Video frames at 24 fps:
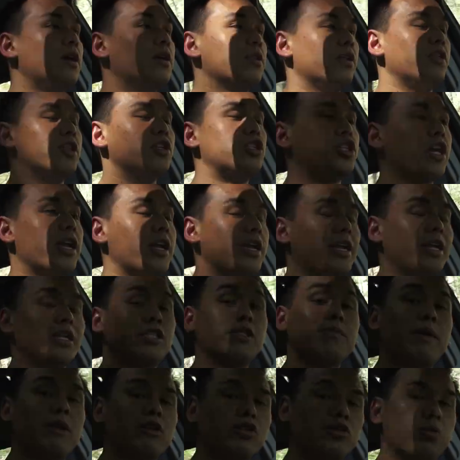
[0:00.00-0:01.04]
than the Jetta, and
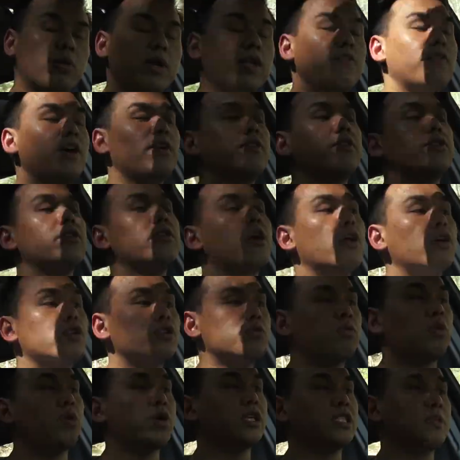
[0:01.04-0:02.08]
it's about twenty-five hundred
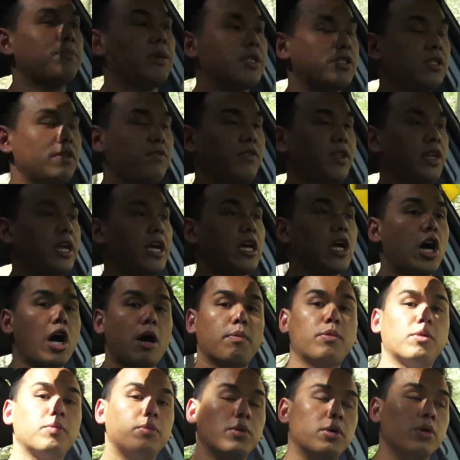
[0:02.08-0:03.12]
dollars more expensive than a
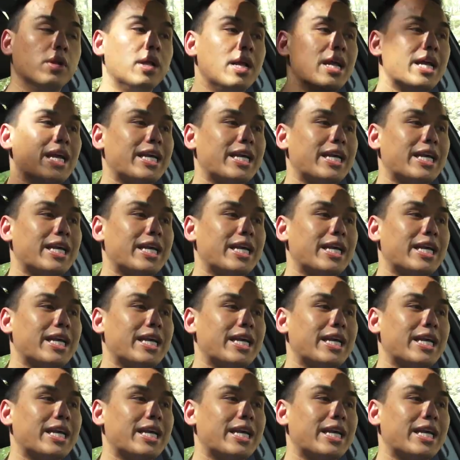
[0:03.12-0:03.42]
comparable